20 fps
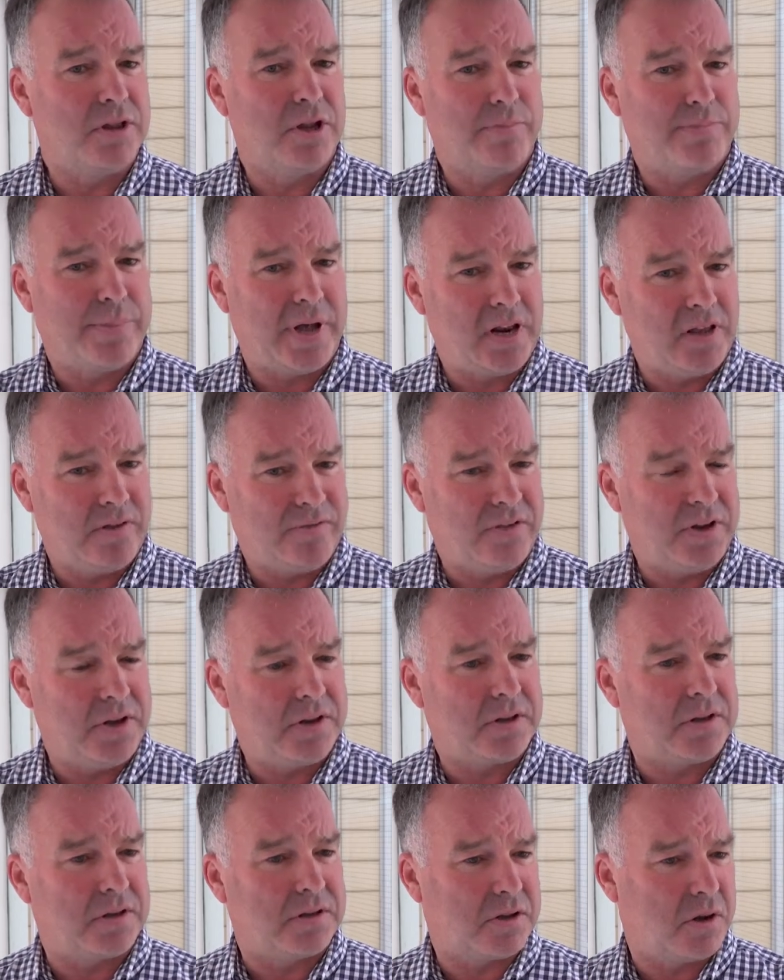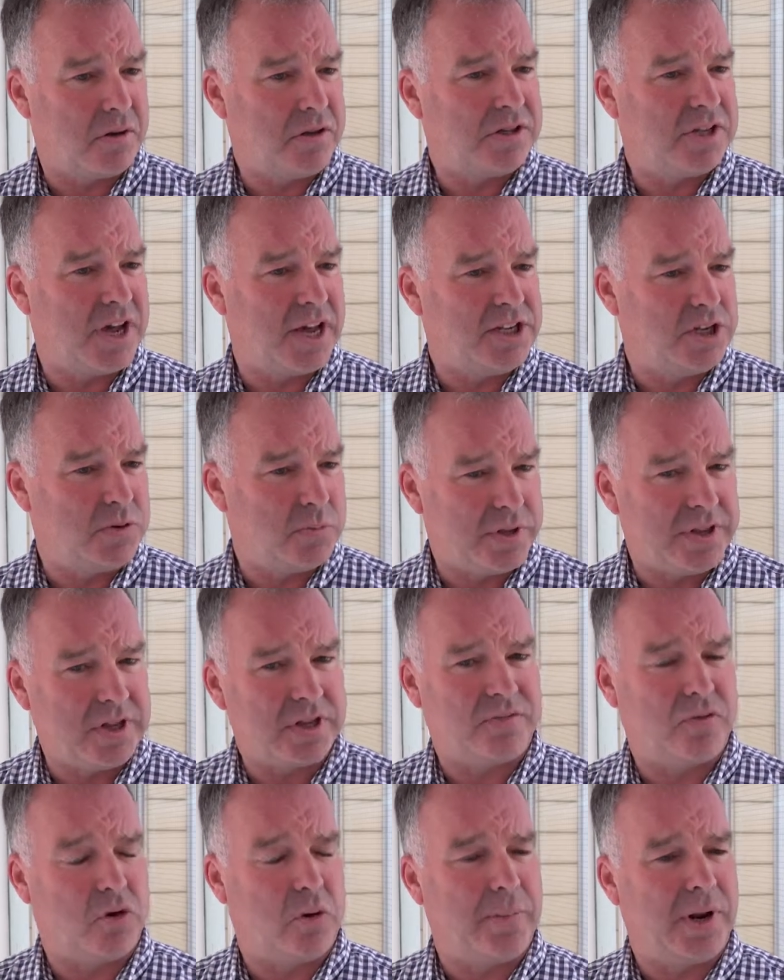the benefits associated with its
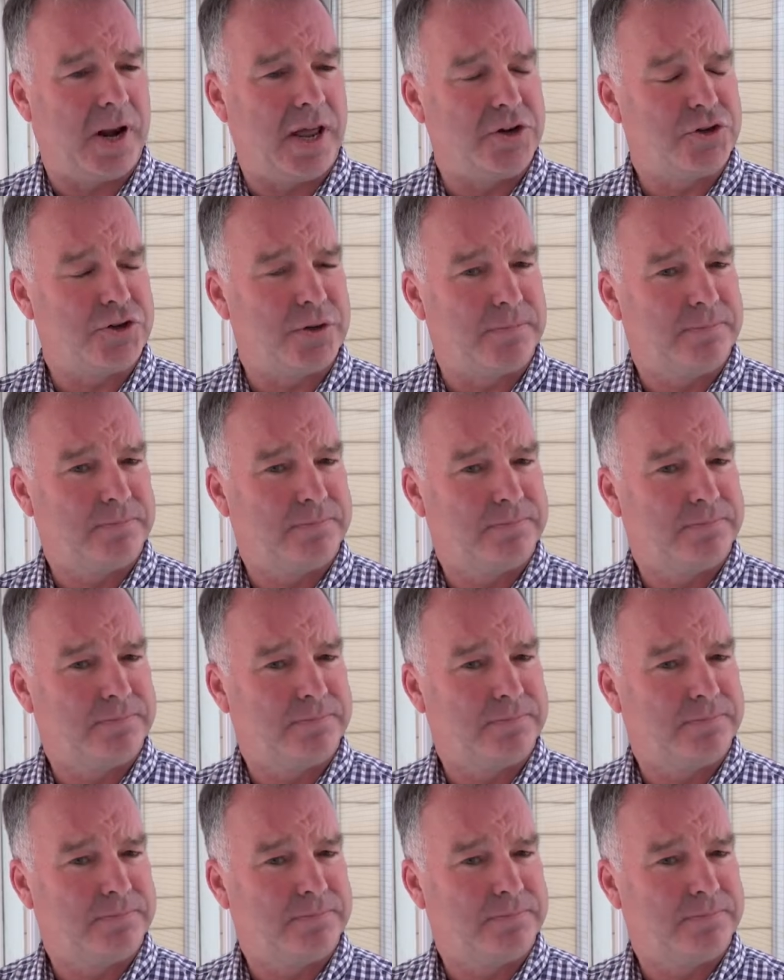formulation.